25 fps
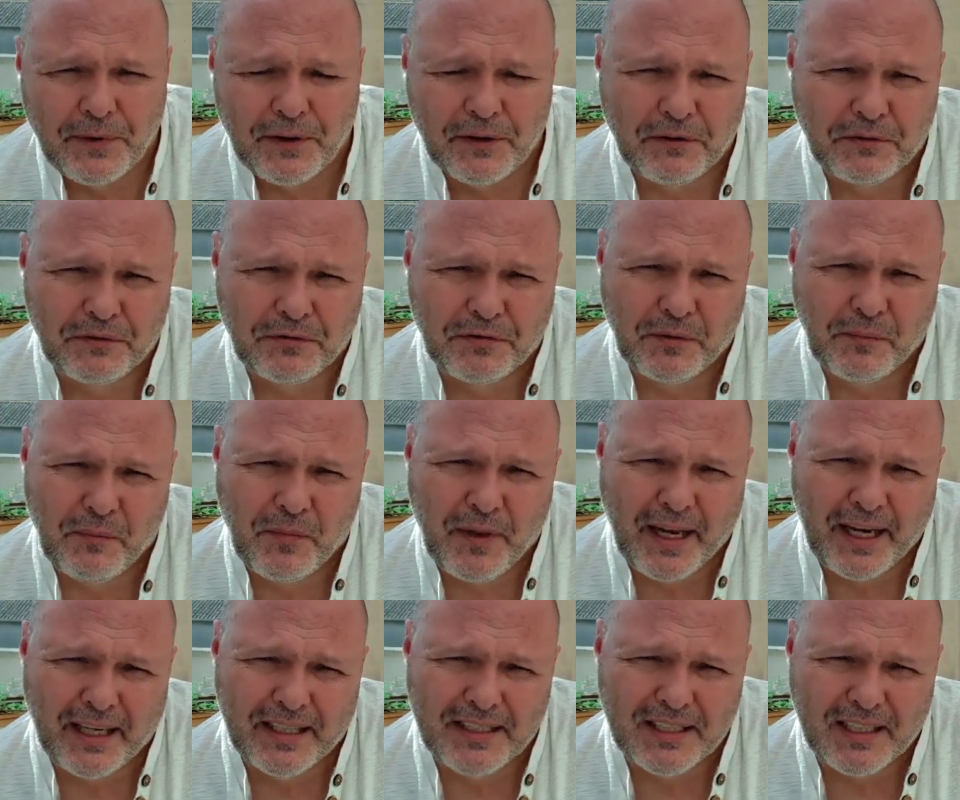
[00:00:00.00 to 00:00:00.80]
from
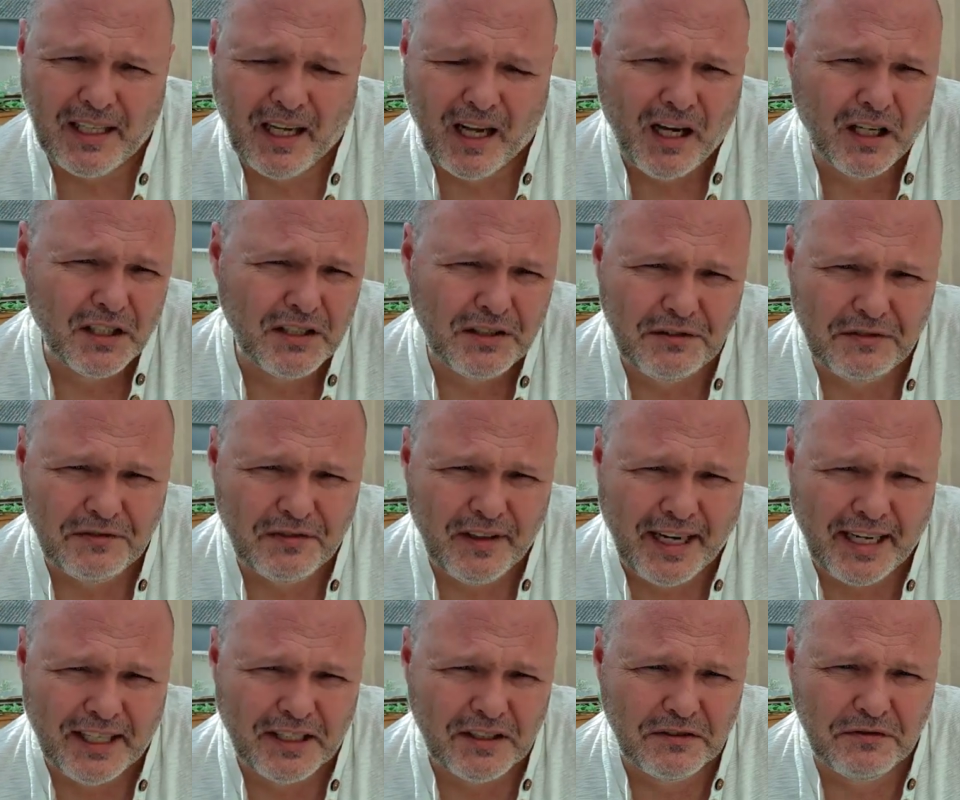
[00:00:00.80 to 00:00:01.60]
that
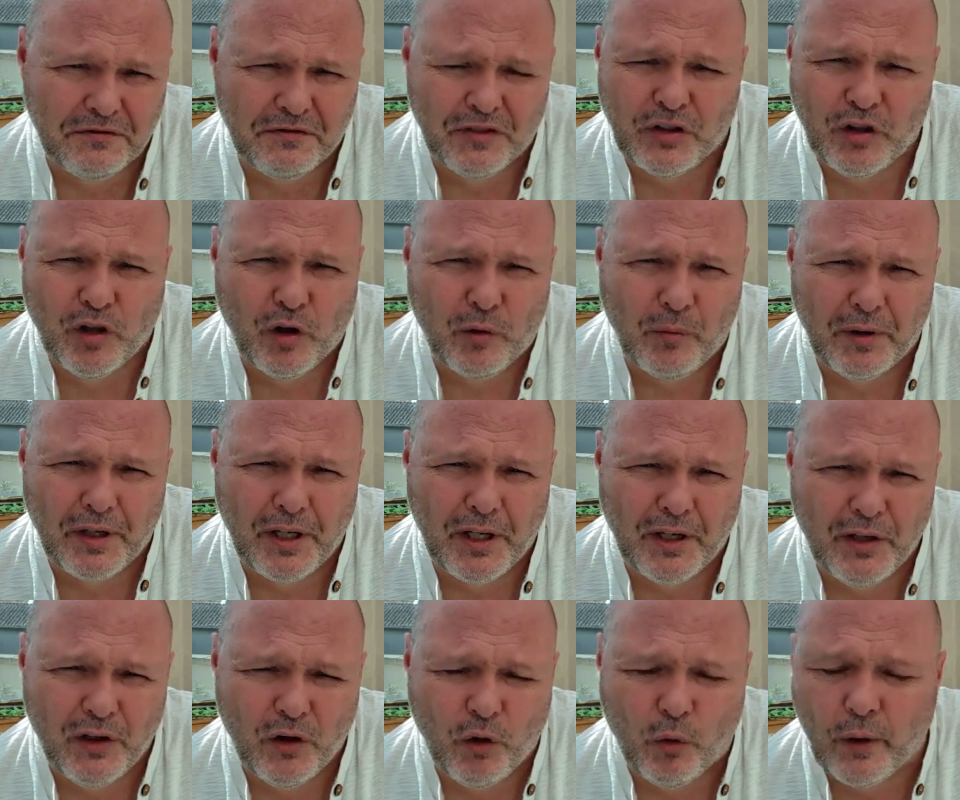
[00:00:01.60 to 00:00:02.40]
artifact,
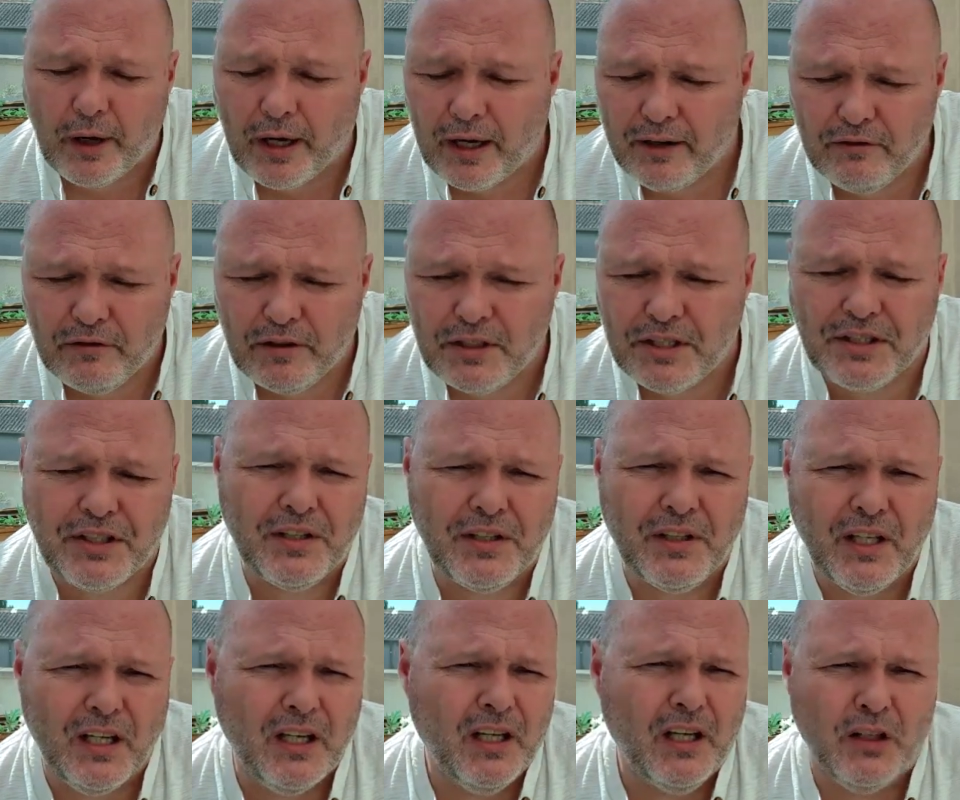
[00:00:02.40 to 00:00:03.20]
phenomenon, or whatever
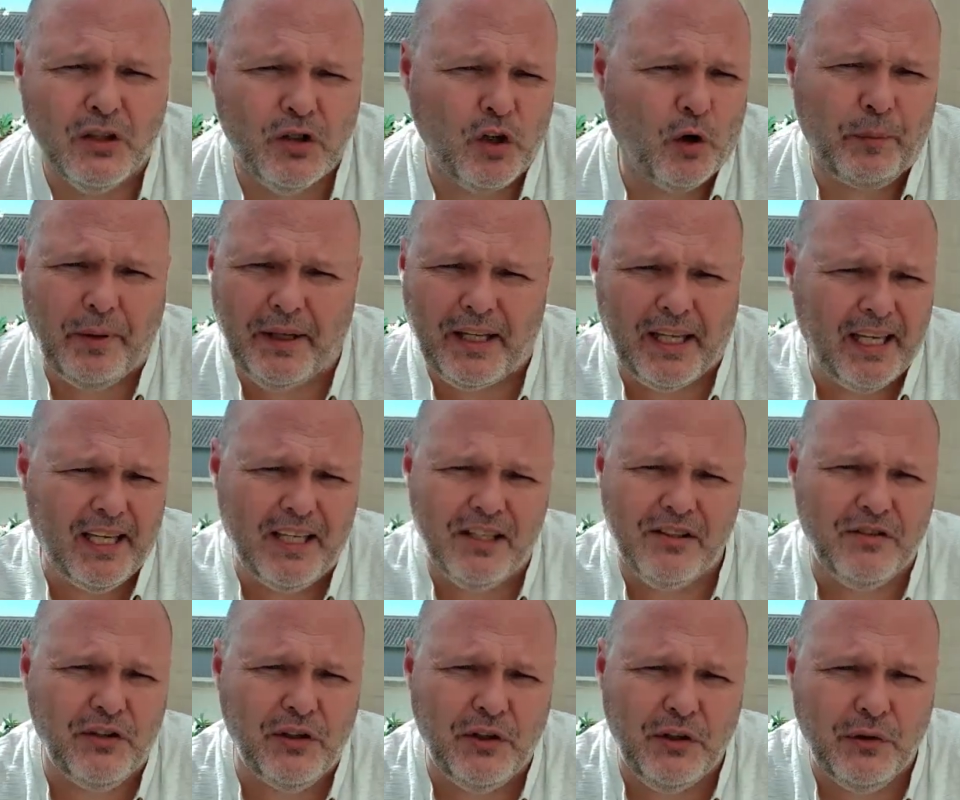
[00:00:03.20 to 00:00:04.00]
topic it
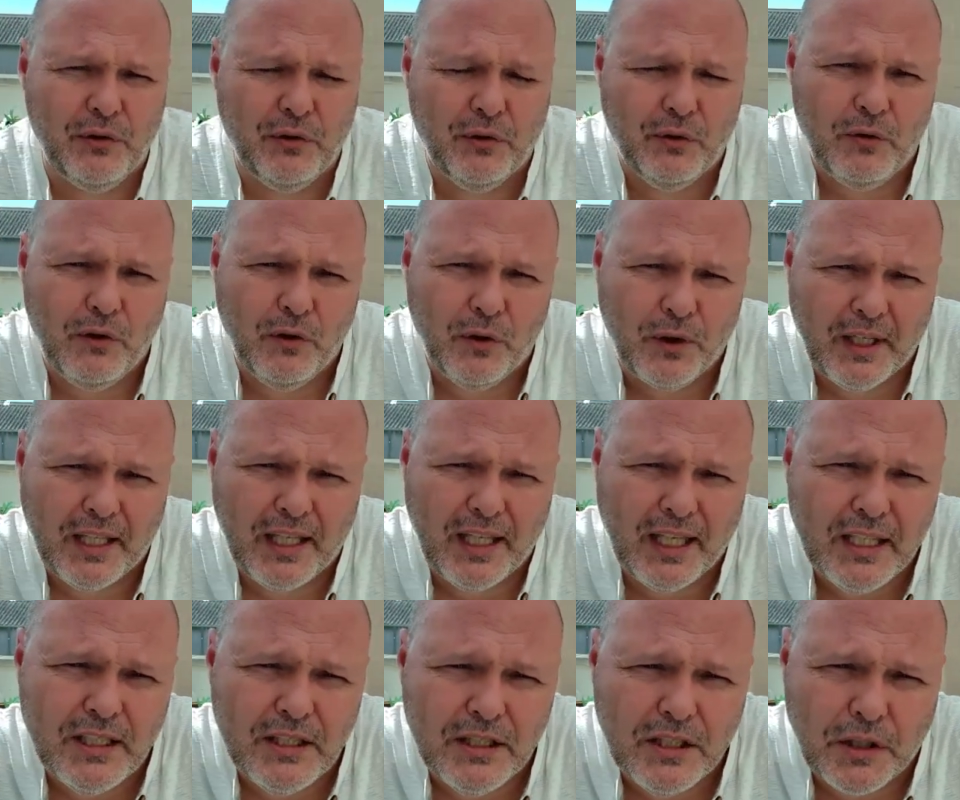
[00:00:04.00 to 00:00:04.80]
is that you're looking
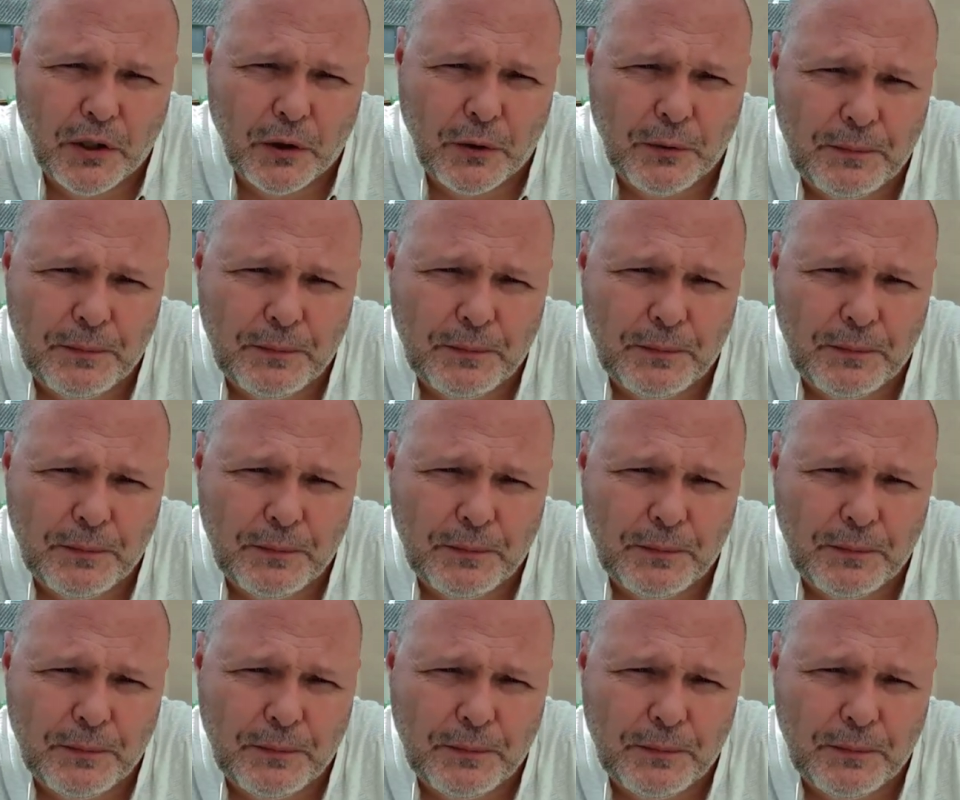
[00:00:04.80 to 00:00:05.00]
into.